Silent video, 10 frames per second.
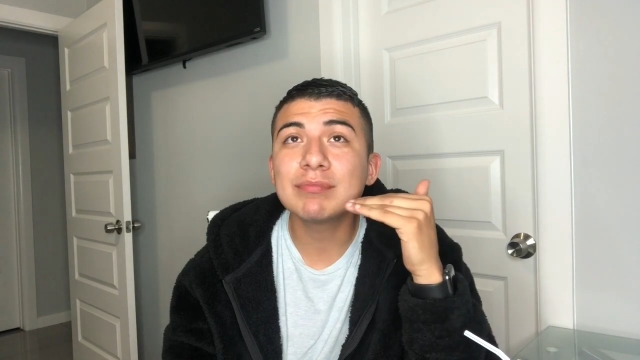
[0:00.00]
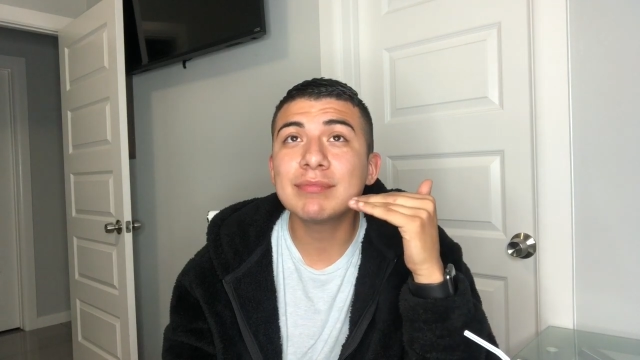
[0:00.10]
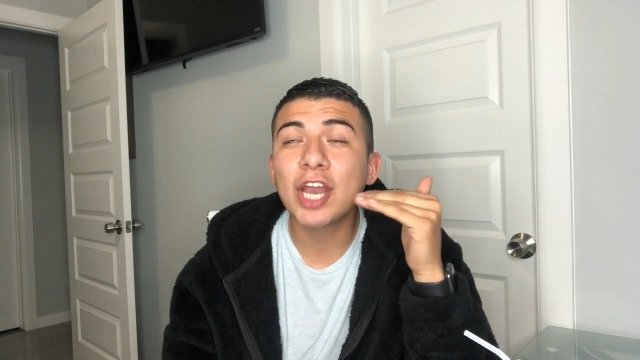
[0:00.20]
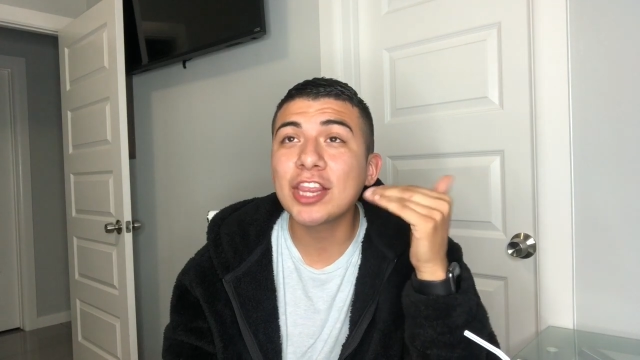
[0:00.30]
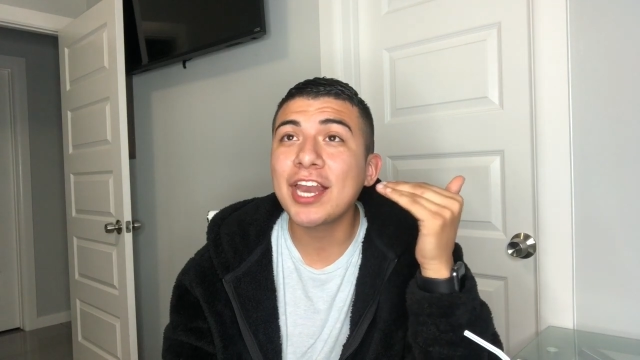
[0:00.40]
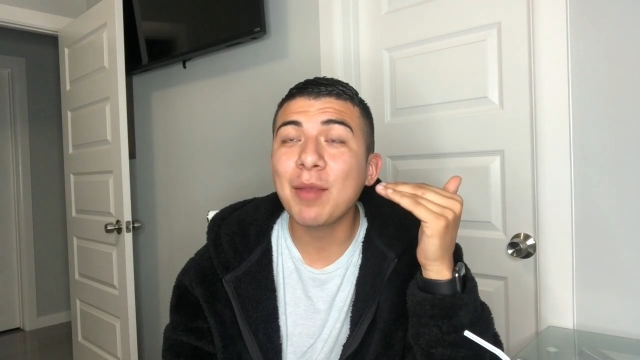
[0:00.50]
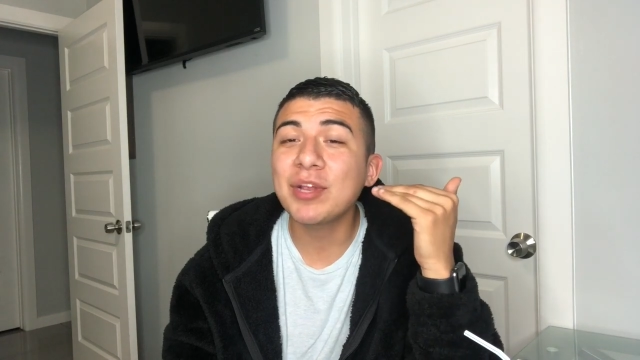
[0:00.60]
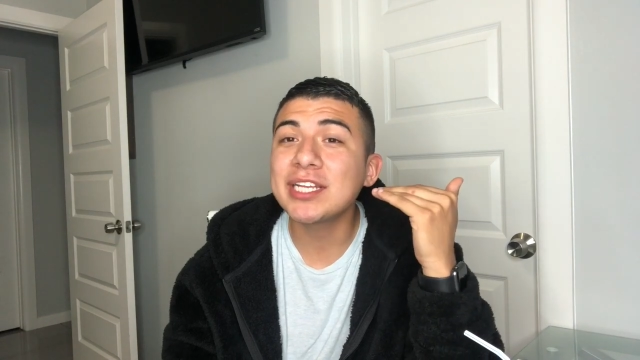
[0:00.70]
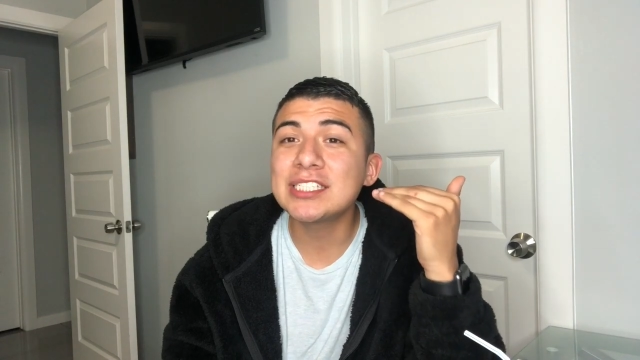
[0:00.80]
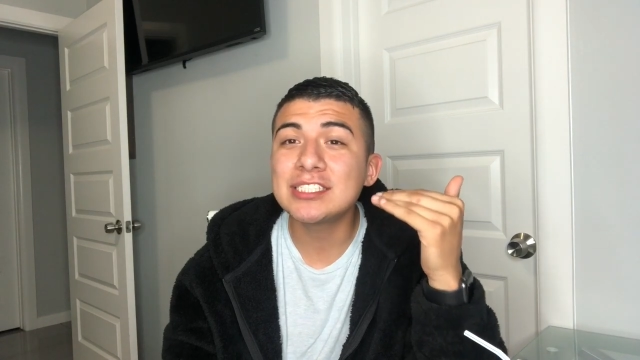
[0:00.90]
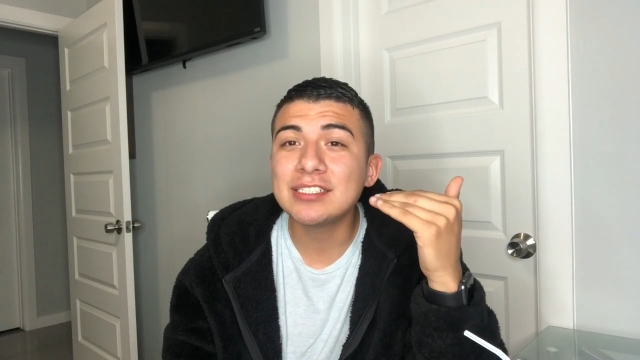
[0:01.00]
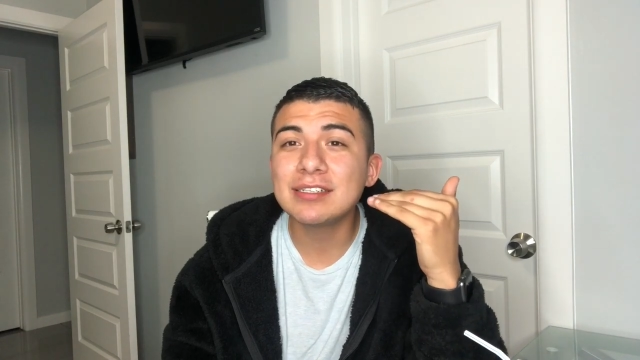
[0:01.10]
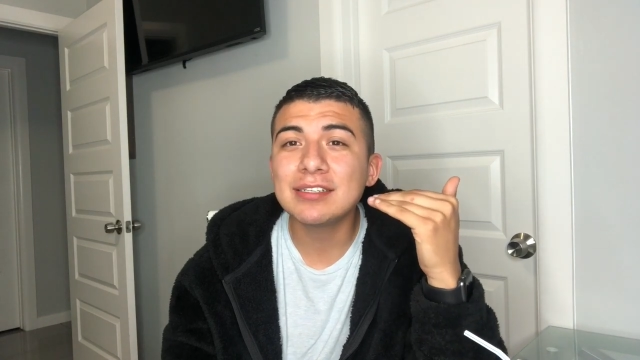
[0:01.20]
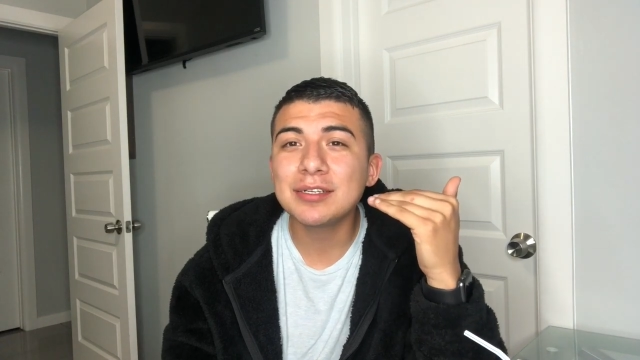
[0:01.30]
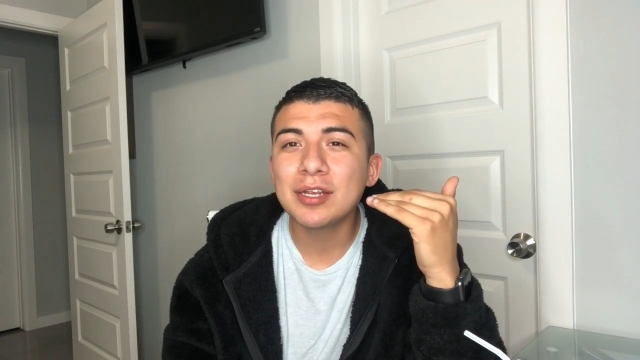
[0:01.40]
not that I'm
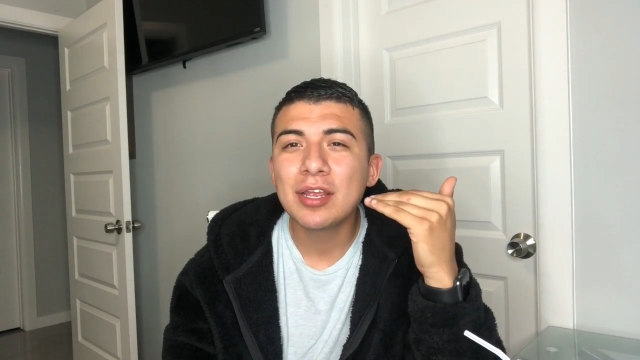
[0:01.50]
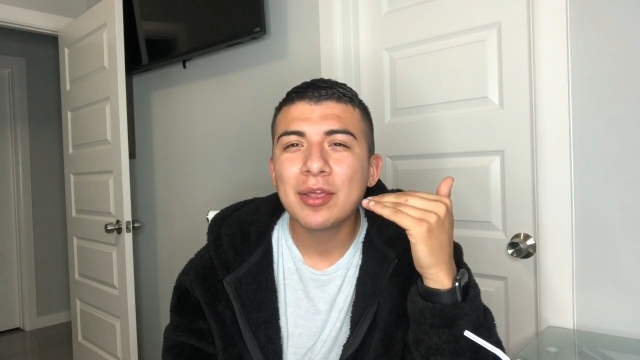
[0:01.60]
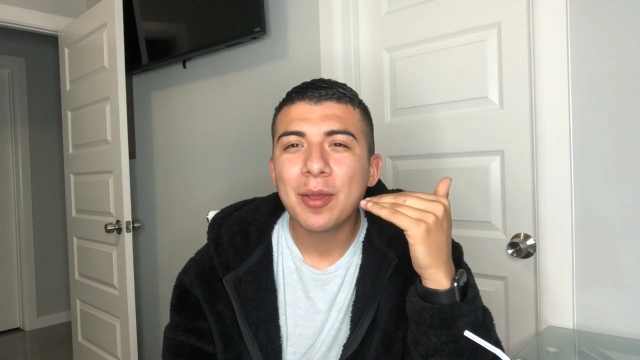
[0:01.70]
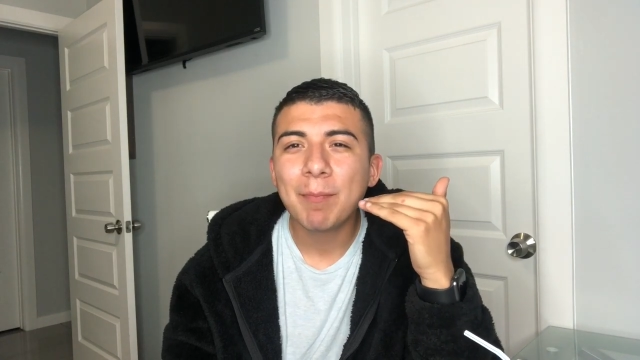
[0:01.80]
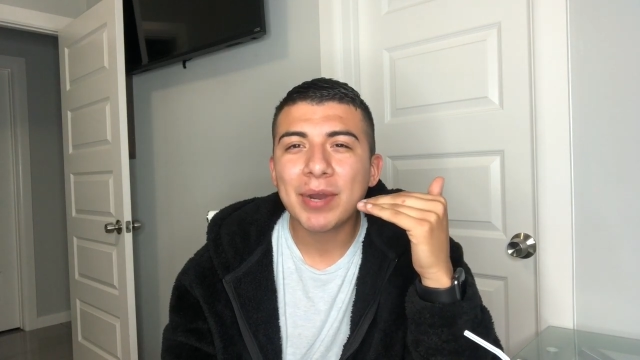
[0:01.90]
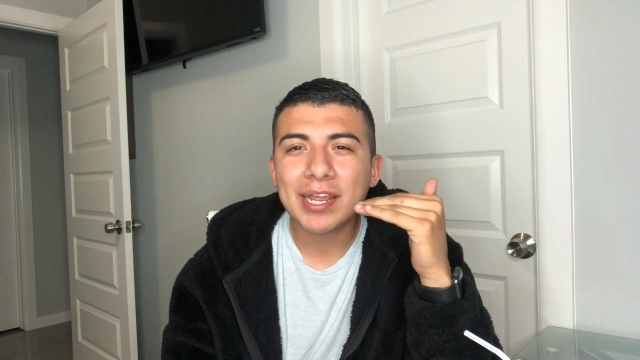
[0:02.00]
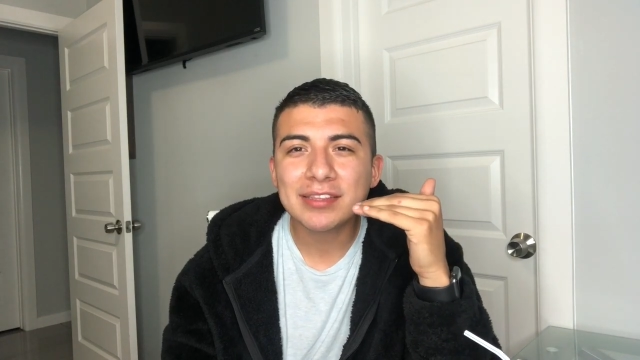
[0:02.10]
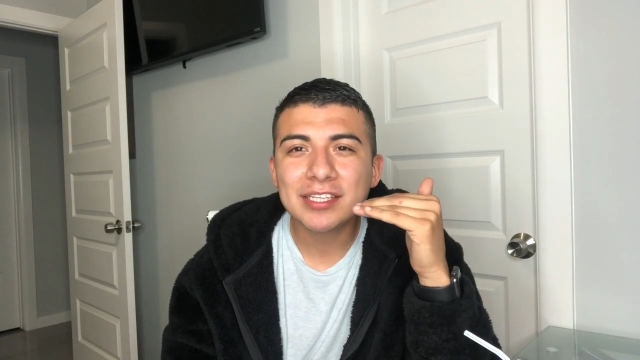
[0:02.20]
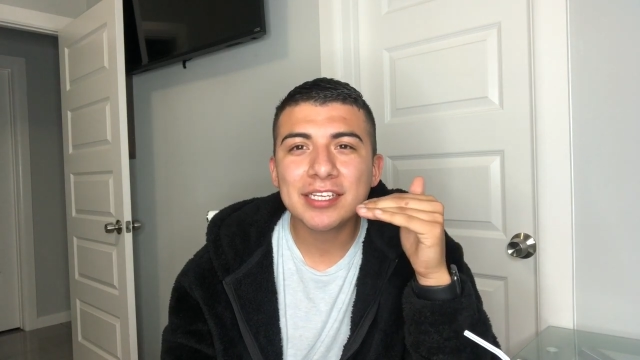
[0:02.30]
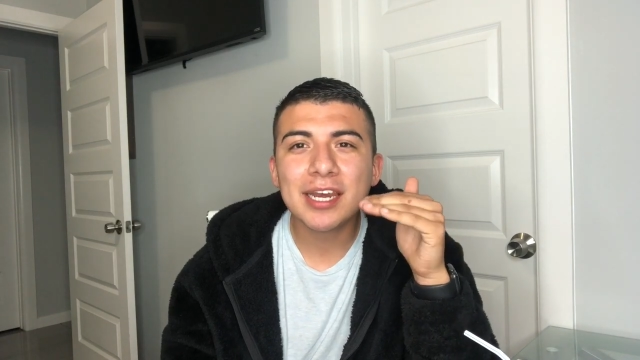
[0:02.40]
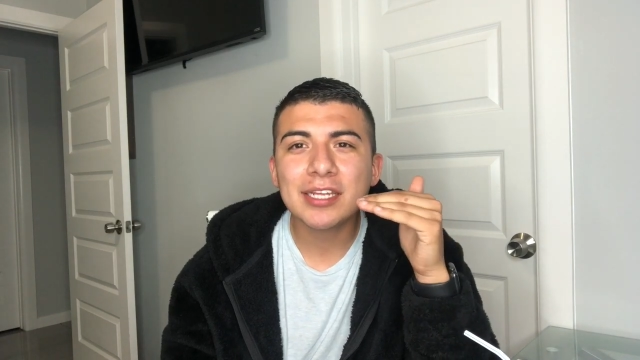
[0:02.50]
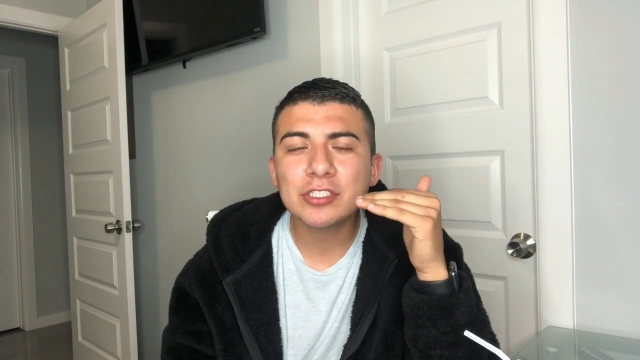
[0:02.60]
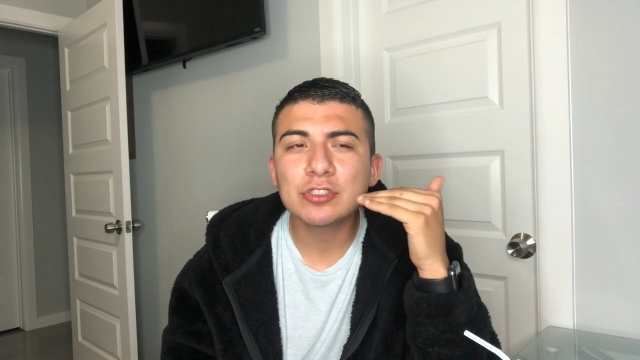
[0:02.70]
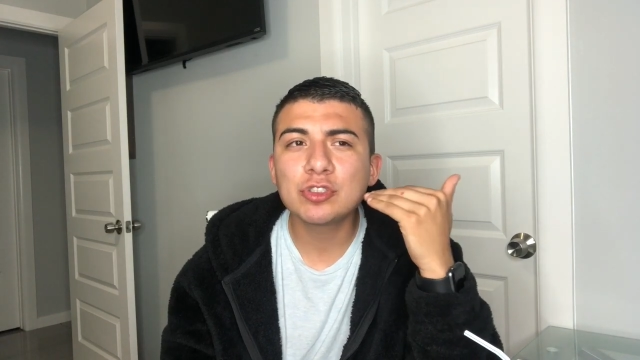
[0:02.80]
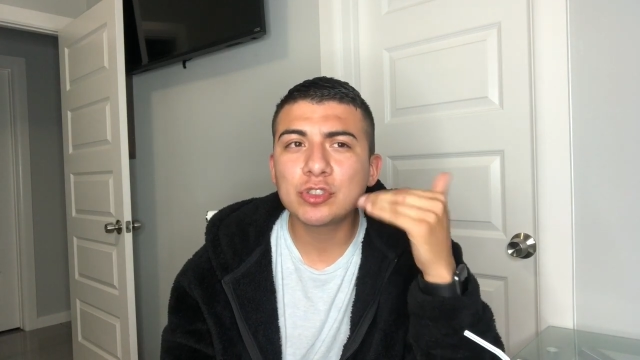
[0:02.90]
conceited, but I think, like,
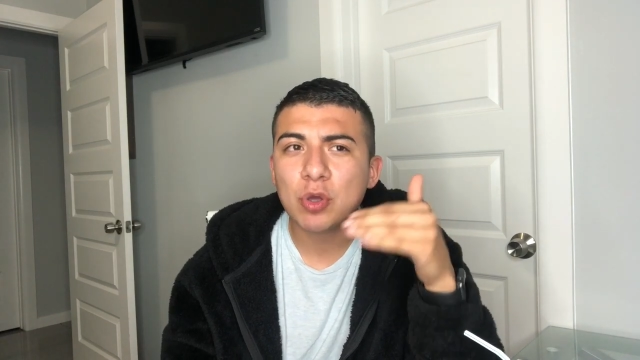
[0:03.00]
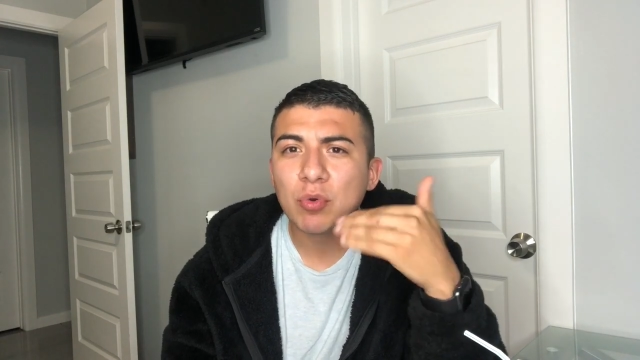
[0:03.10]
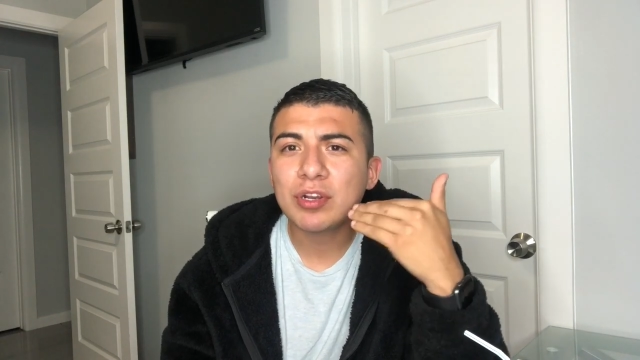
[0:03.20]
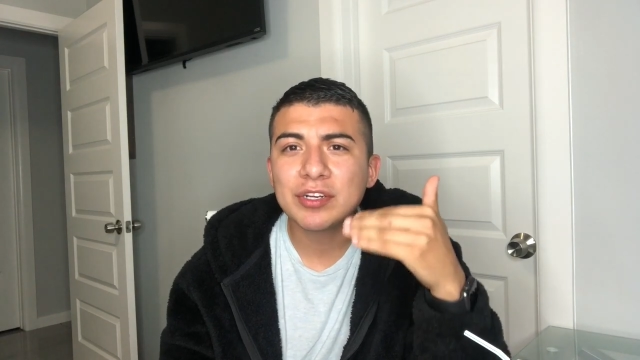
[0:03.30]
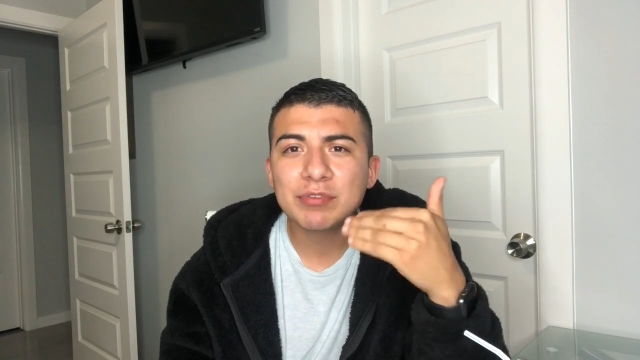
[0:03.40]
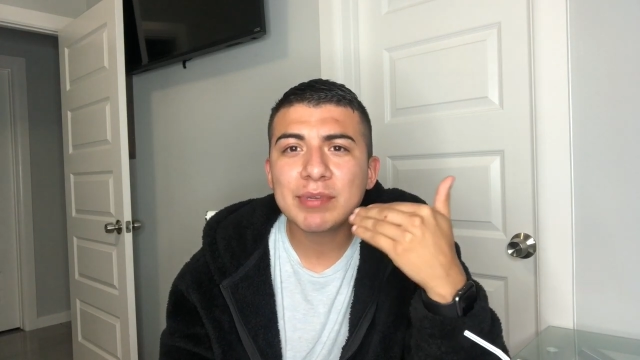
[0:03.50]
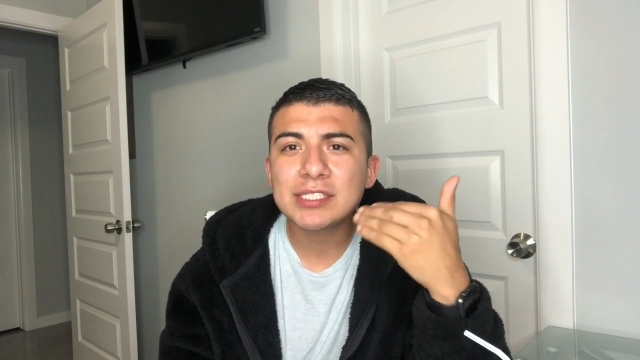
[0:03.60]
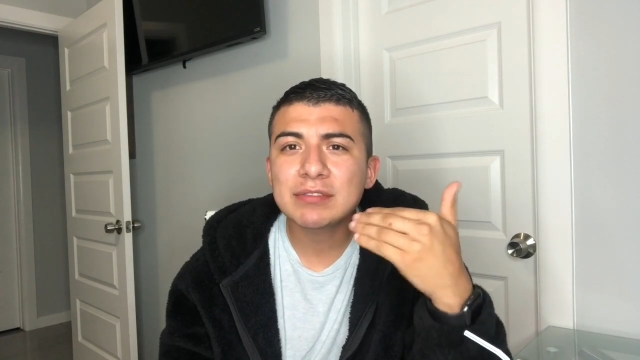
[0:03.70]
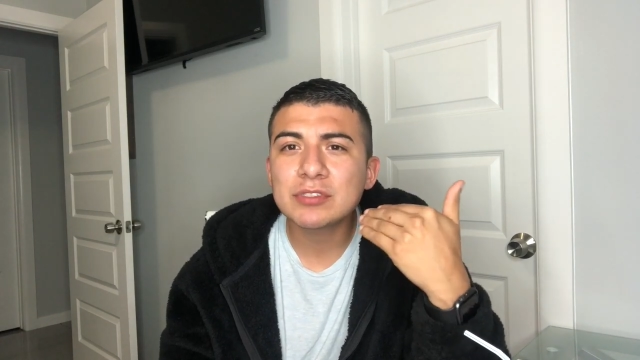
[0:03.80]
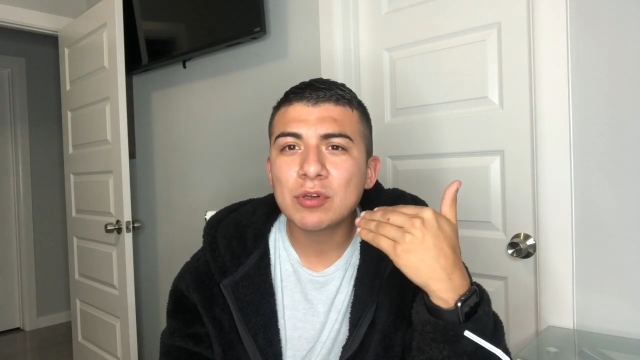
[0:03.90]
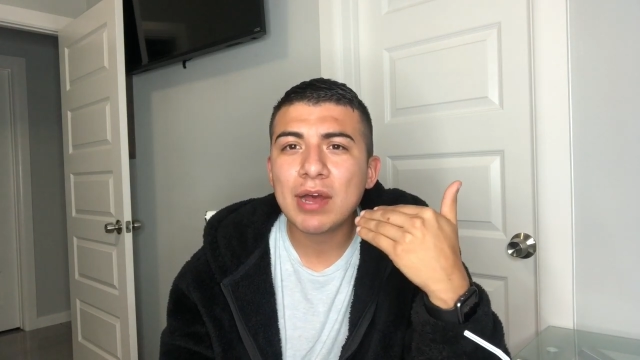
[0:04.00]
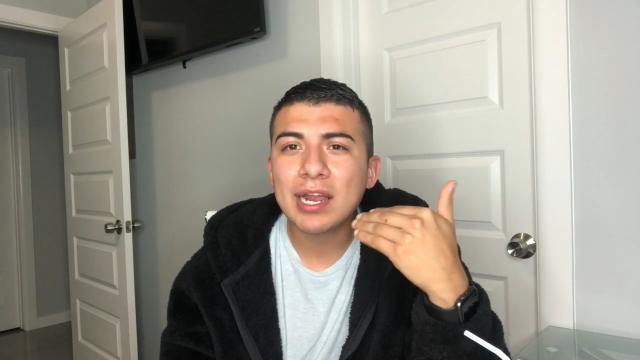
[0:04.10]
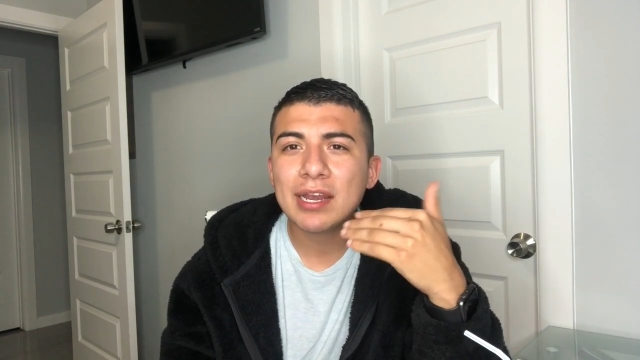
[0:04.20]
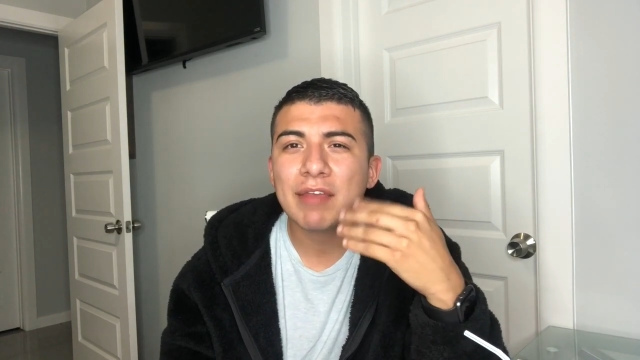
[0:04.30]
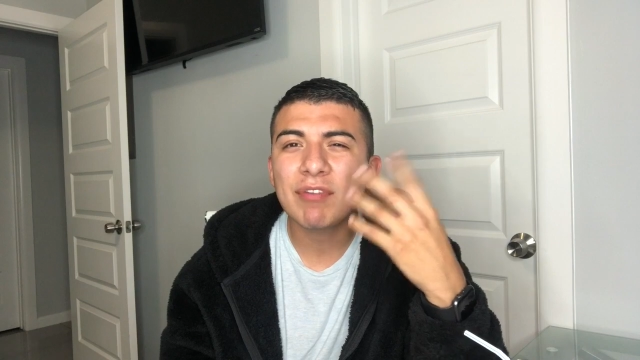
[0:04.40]
so good of myself, so highly.